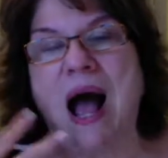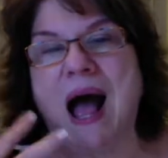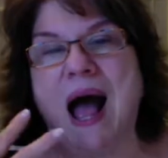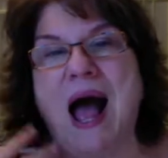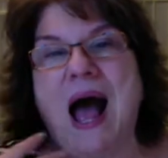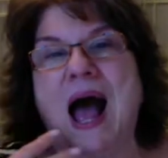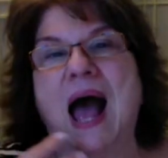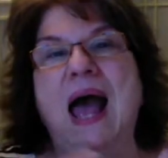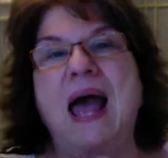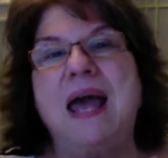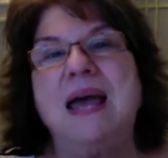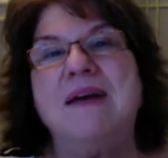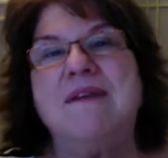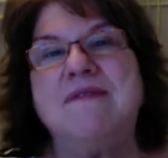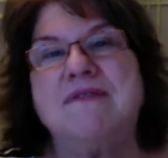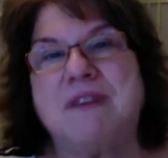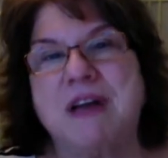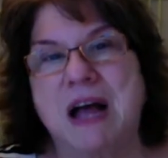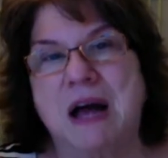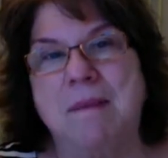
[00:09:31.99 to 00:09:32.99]
I
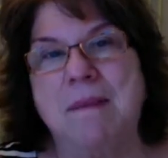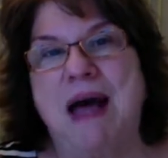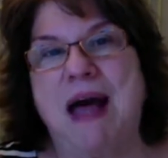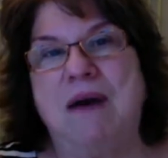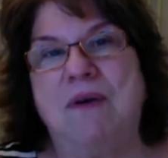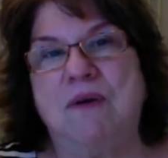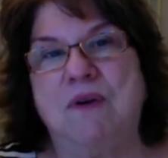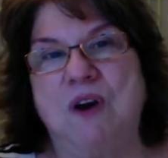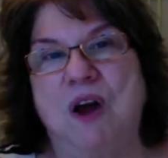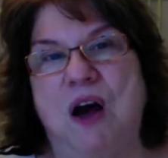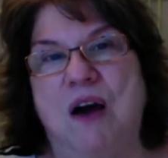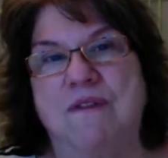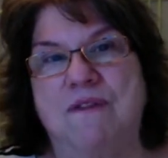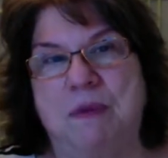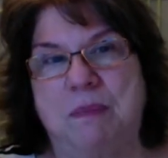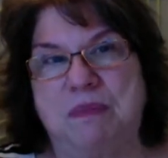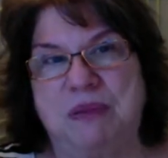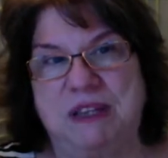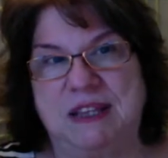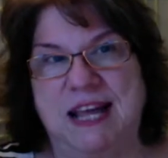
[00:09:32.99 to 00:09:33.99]
have come out of
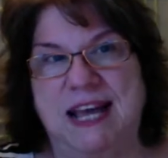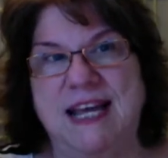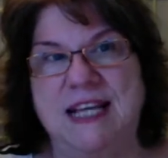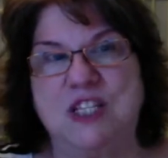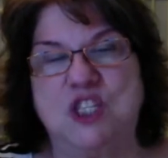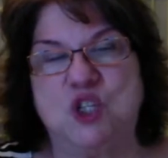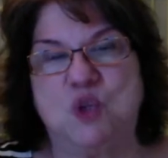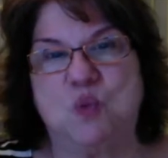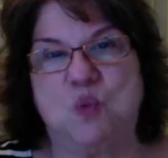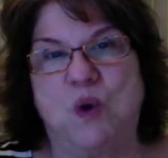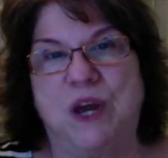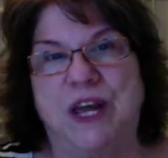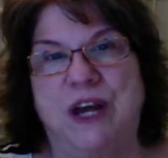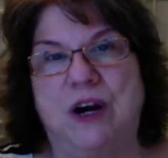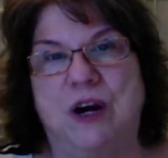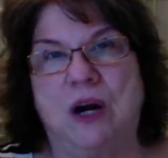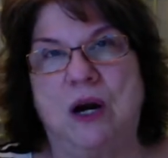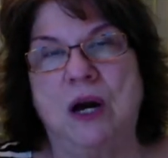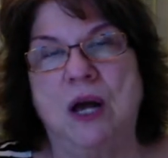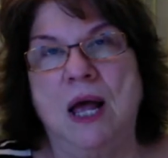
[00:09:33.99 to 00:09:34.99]
a place
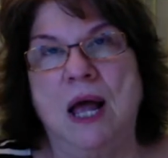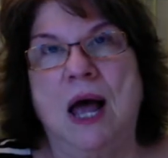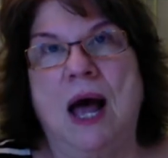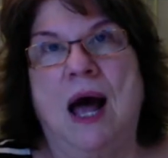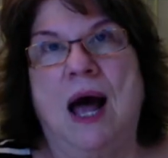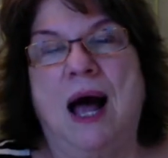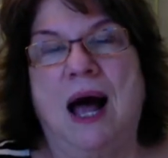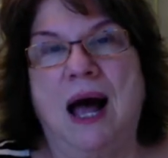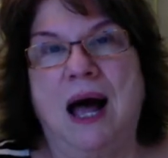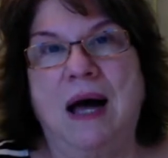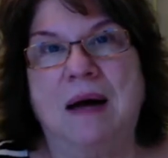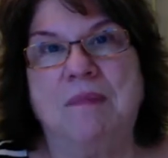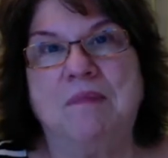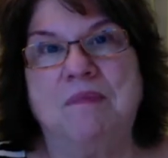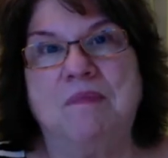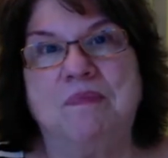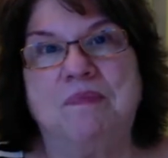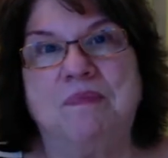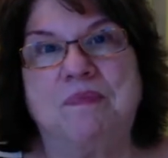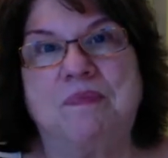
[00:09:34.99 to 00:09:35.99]
where
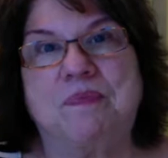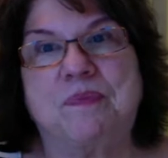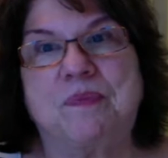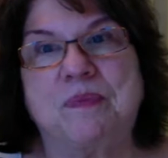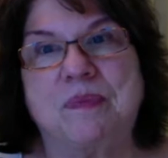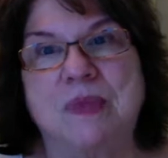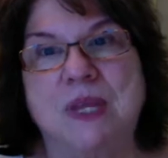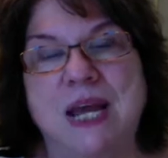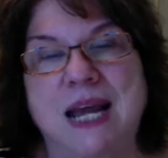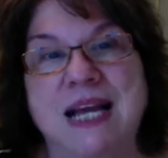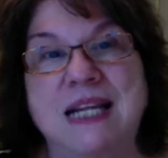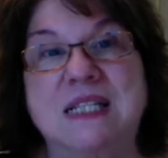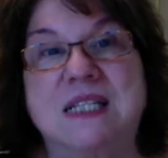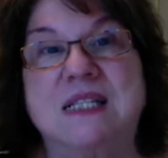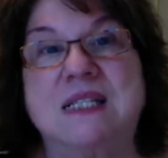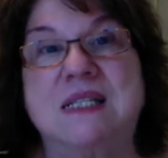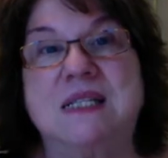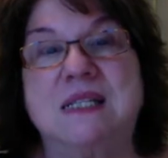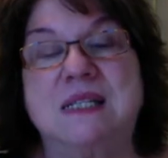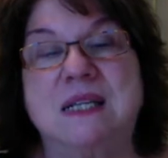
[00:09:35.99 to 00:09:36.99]

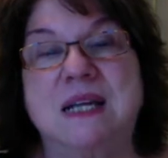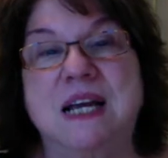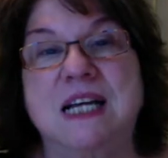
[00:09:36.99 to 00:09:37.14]
it's